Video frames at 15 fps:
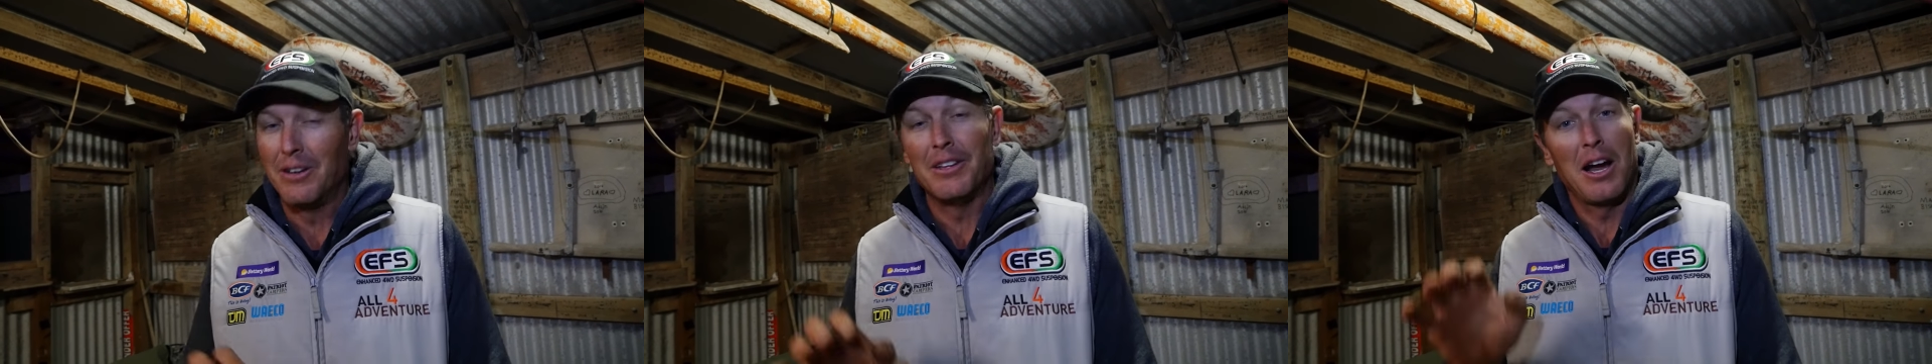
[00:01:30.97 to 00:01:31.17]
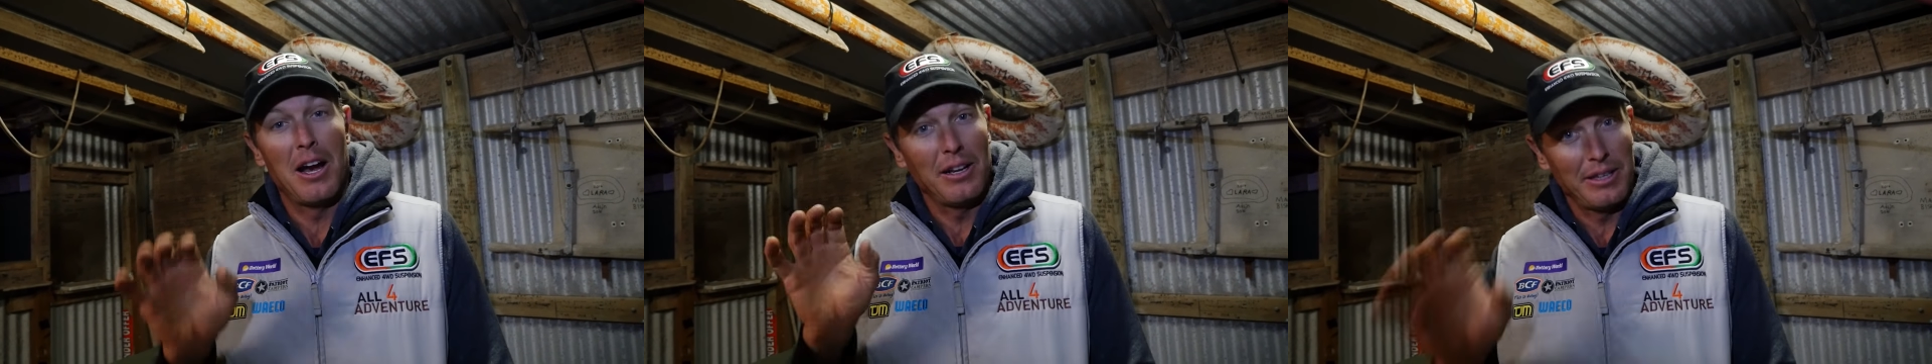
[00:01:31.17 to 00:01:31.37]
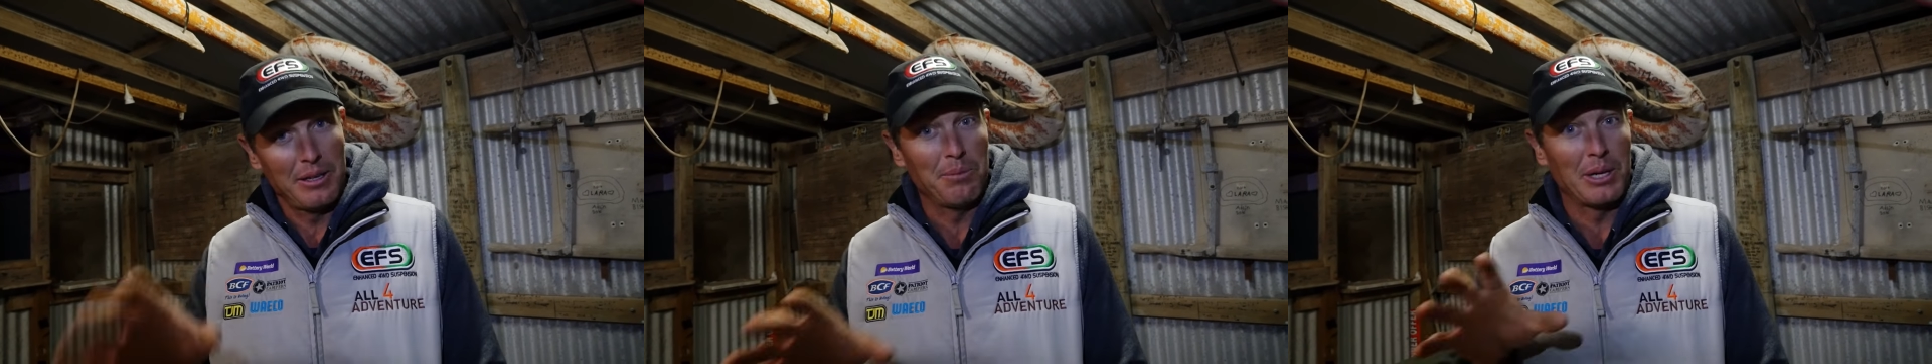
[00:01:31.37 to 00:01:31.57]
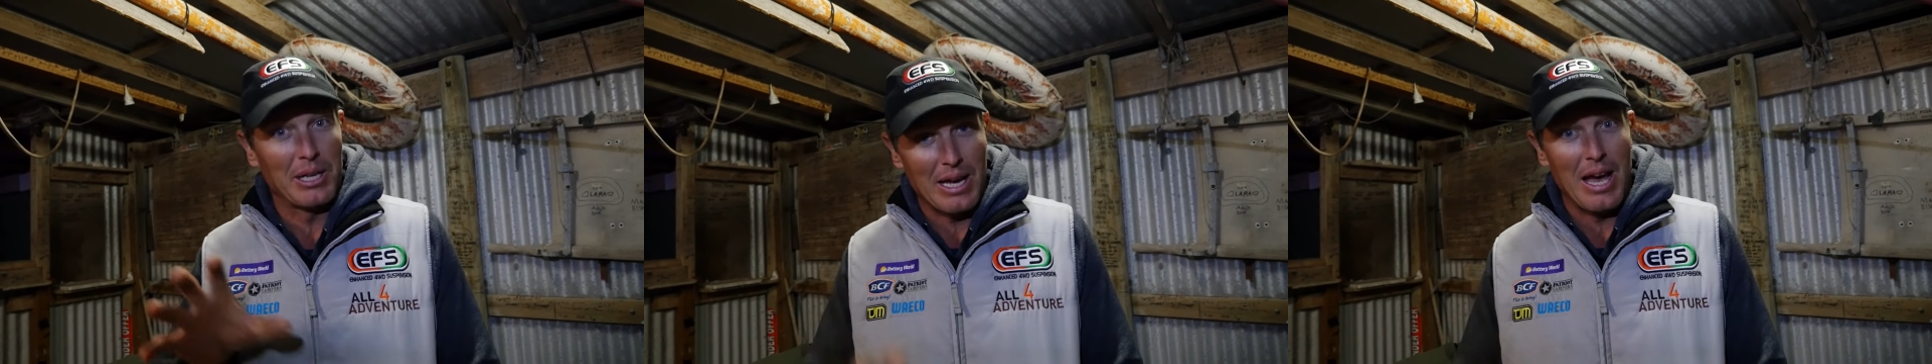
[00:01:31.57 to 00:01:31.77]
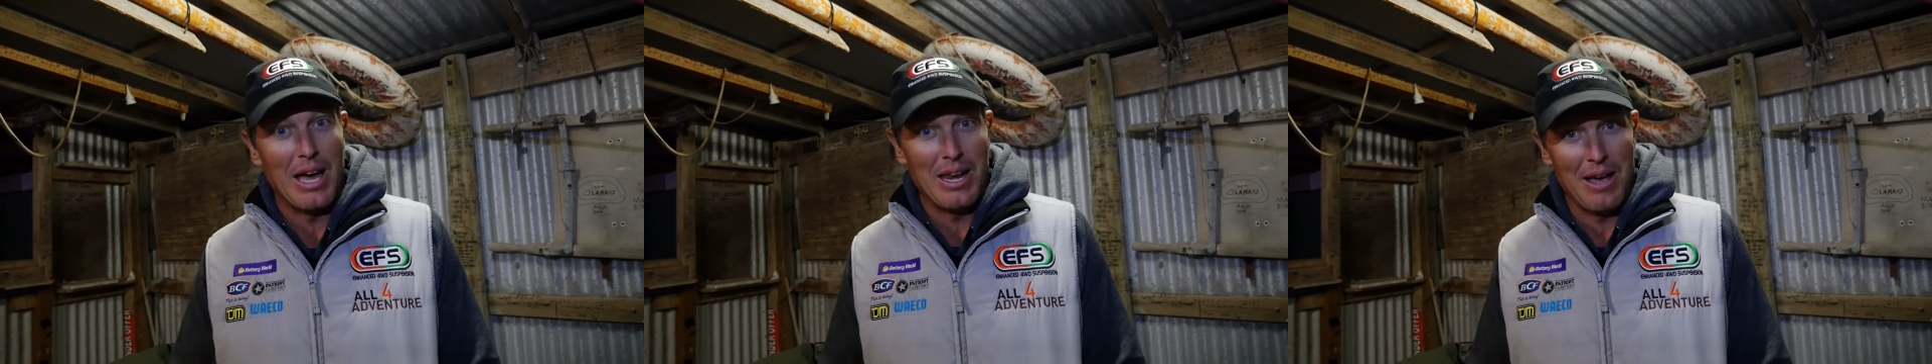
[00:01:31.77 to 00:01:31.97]
The only thing we
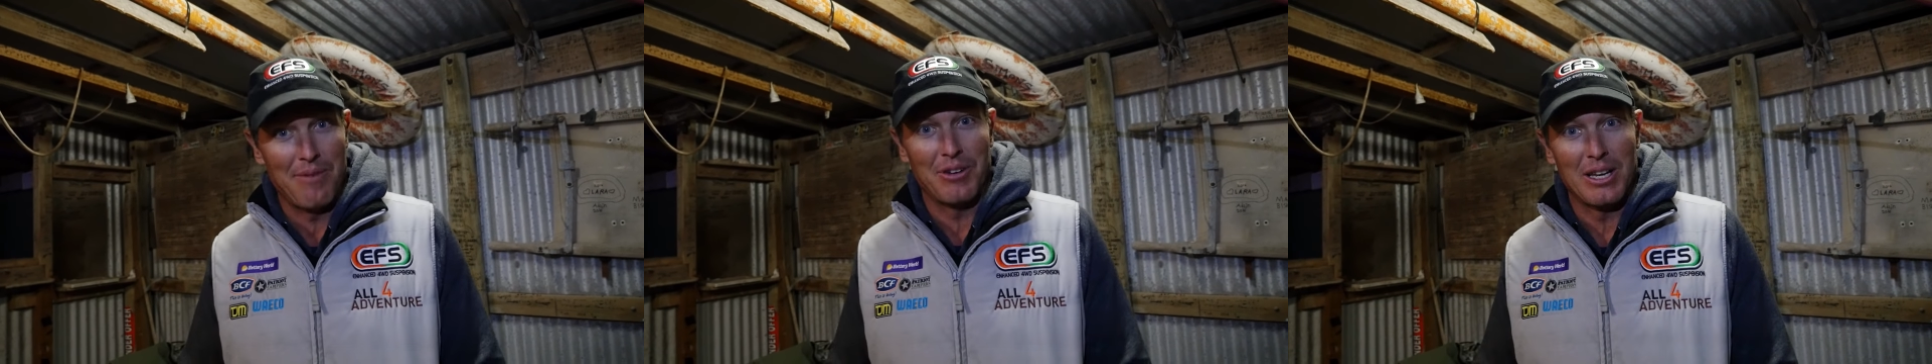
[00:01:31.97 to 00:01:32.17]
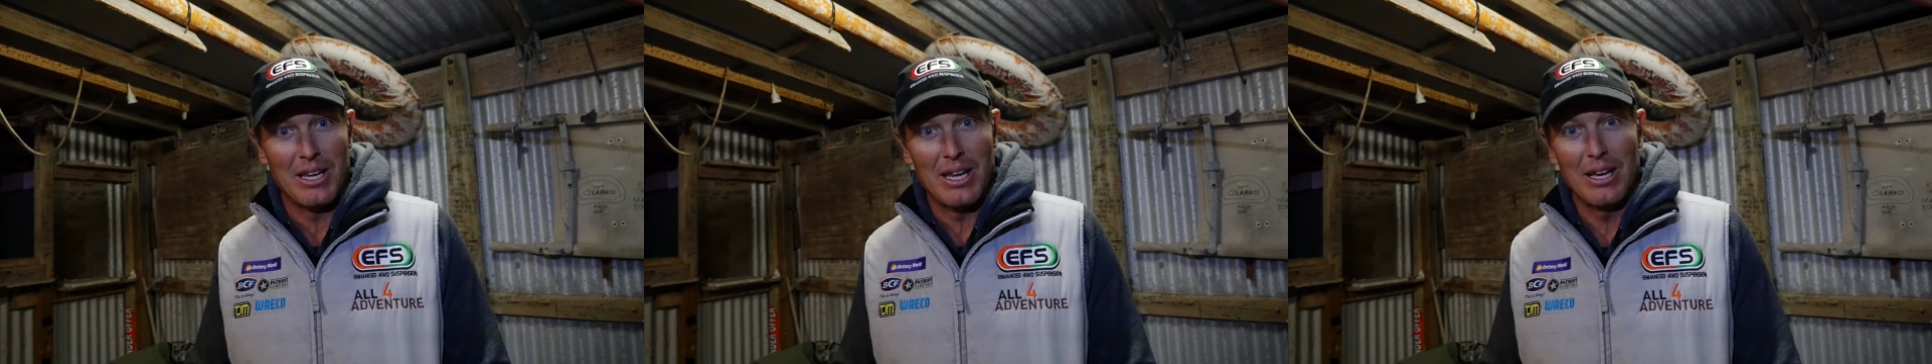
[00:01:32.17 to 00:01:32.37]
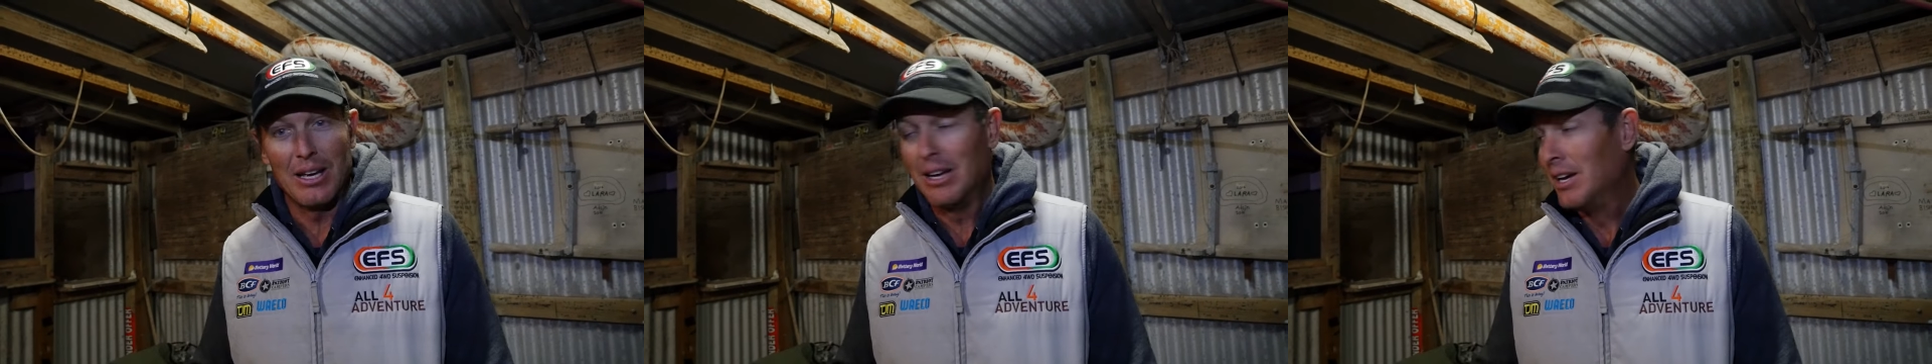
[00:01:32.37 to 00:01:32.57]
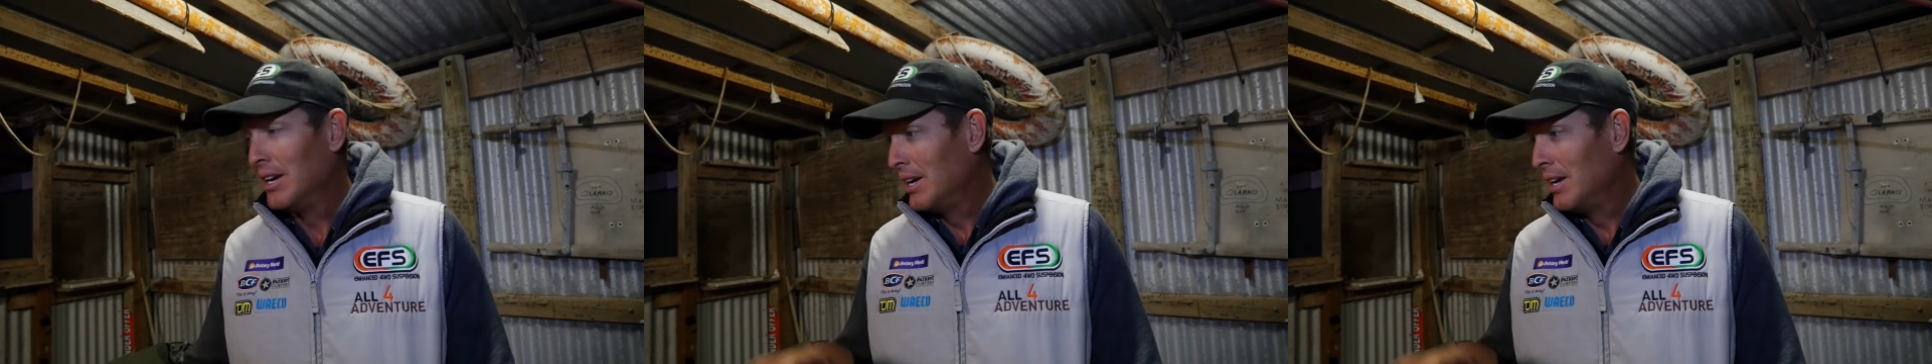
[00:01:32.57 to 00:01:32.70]
can't have in here